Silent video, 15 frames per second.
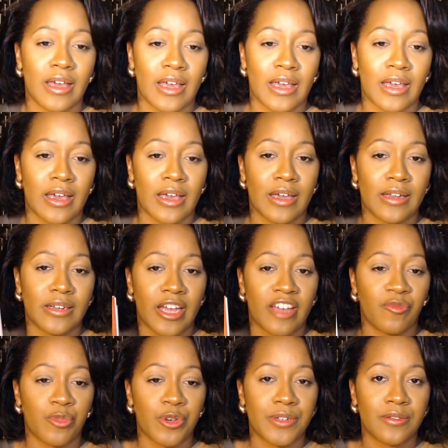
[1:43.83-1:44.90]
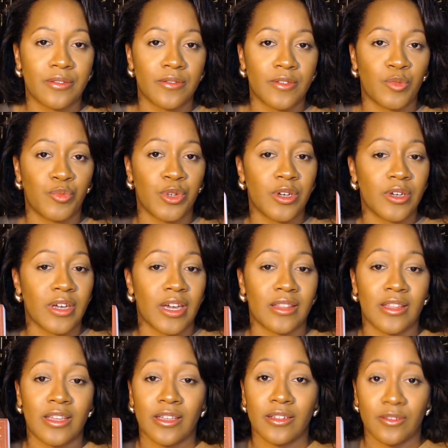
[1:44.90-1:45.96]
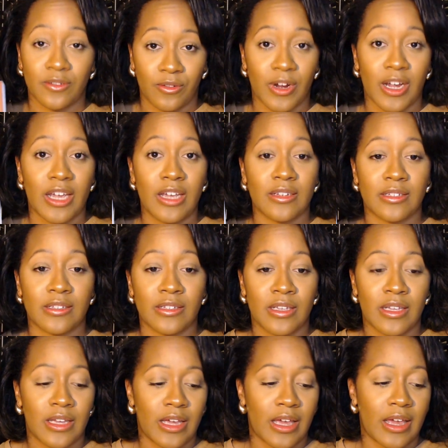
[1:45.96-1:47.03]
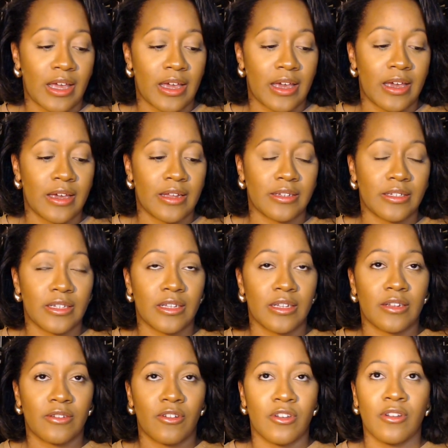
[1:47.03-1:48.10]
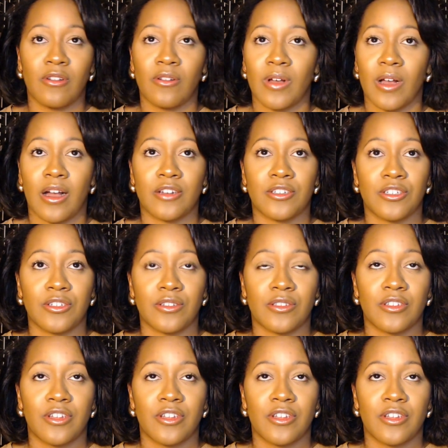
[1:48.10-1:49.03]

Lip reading: And I have breezed through this book. I think it's great. And oh gosh, just